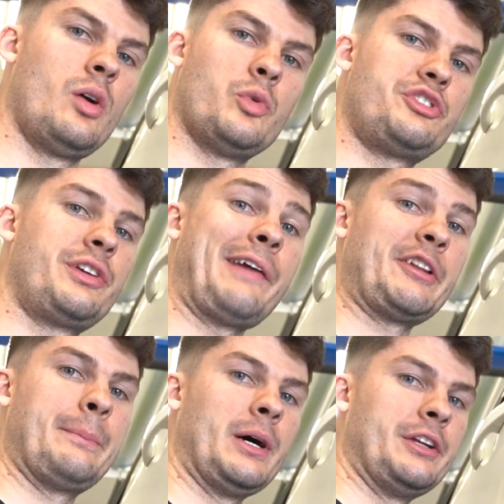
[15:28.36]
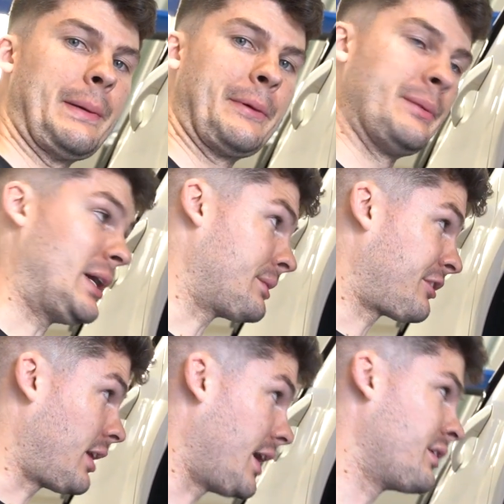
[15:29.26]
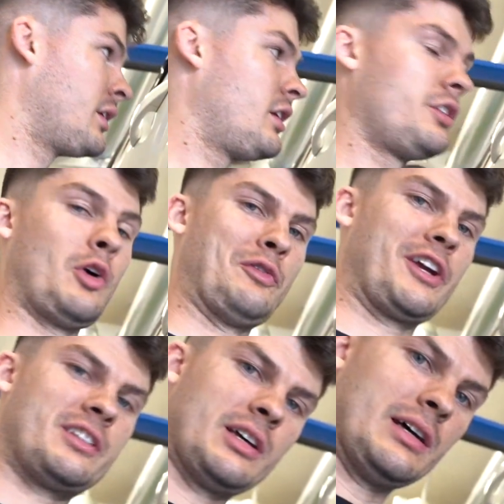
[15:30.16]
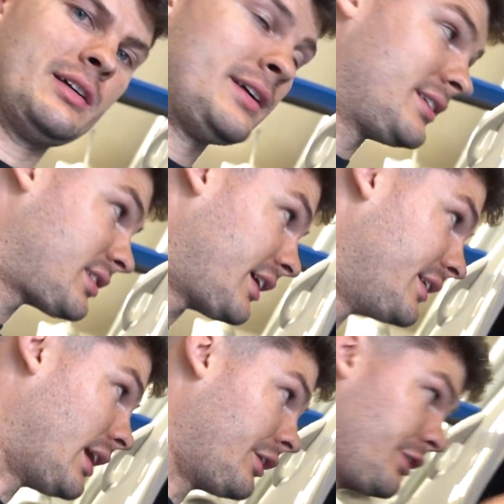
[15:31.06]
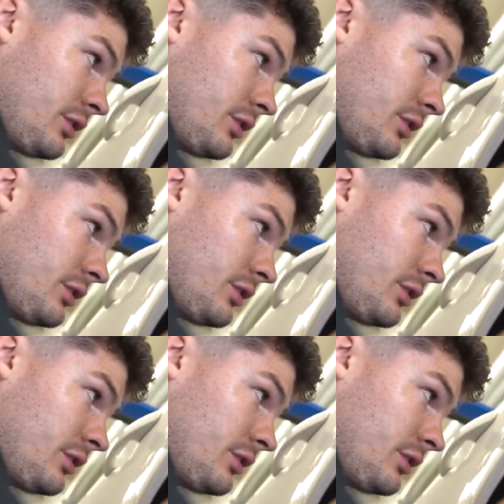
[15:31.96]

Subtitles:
Once you get everything buttoned up on the bottom side, don't forget to tighten down your